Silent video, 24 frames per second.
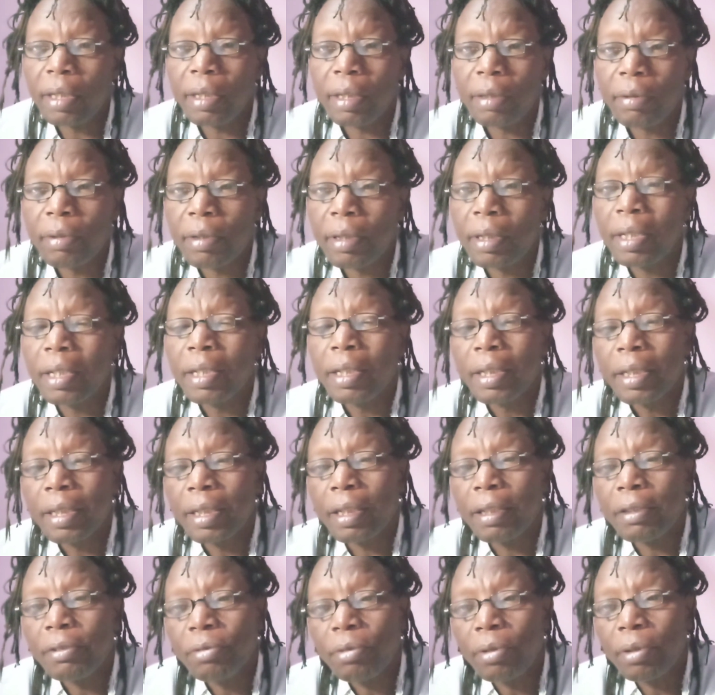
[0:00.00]
And
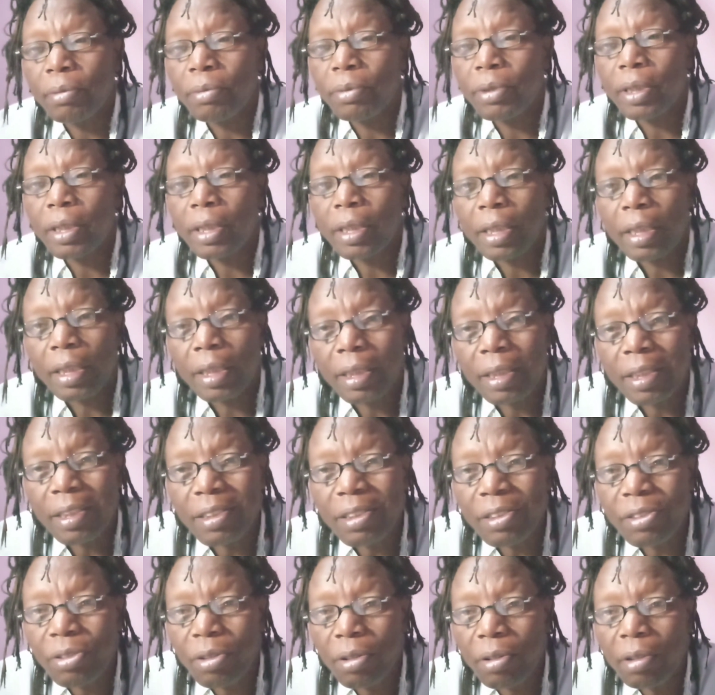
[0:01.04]
that's why I'm saying
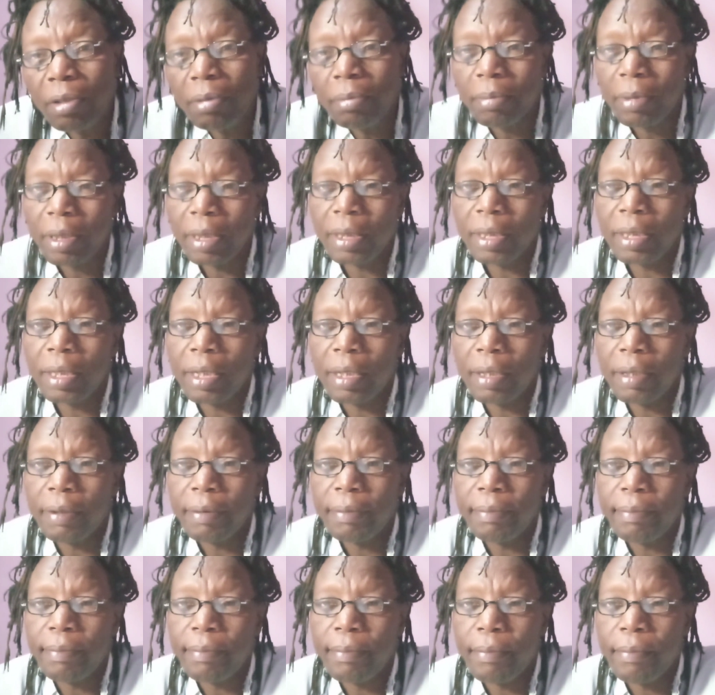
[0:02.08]
this is all matter.
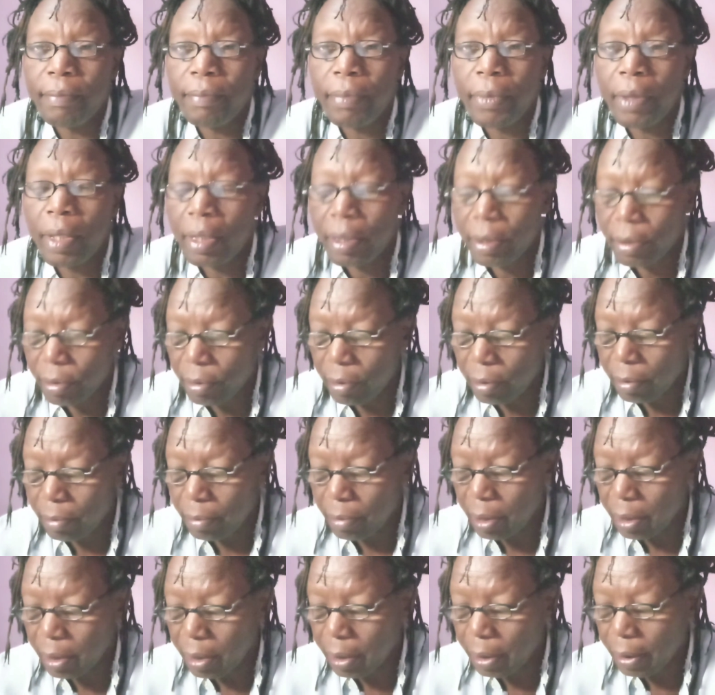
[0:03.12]
It's all
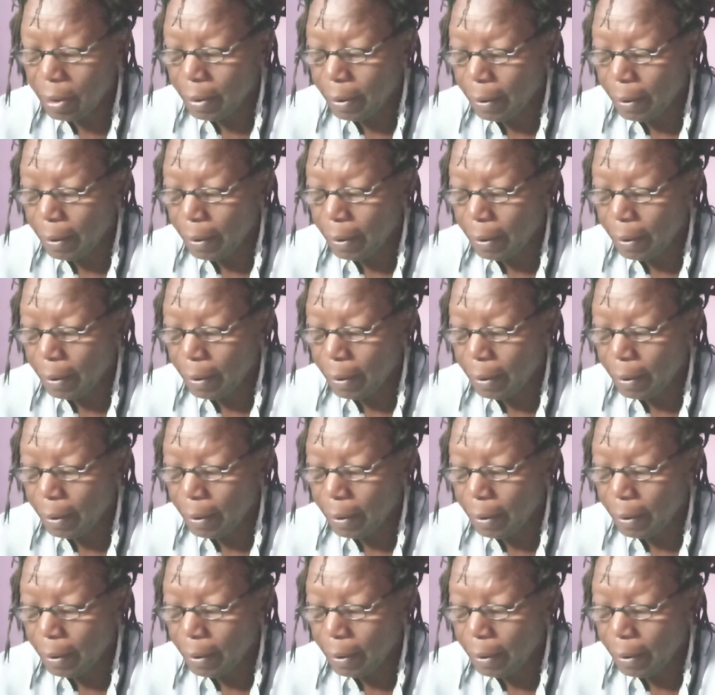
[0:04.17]
matter.